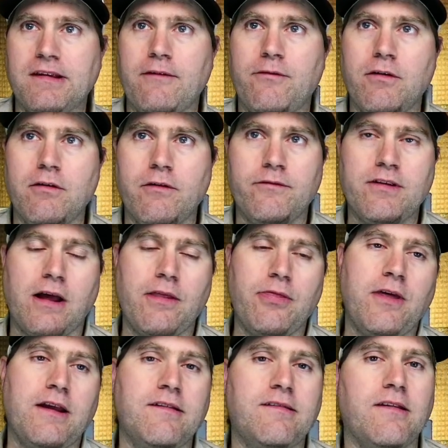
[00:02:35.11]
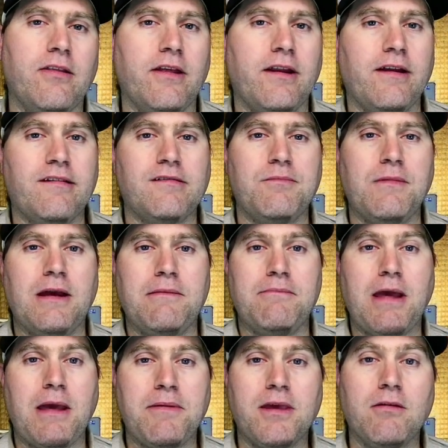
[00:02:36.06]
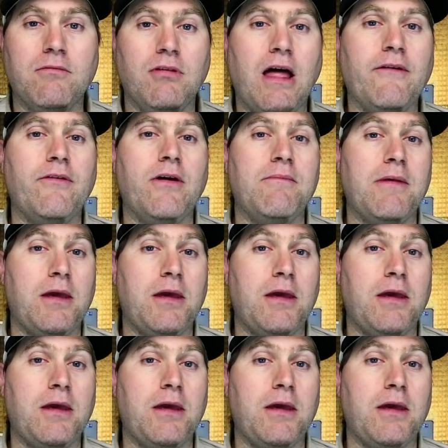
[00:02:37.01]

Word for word: If you've done things in Linux Mint, maybe you love it,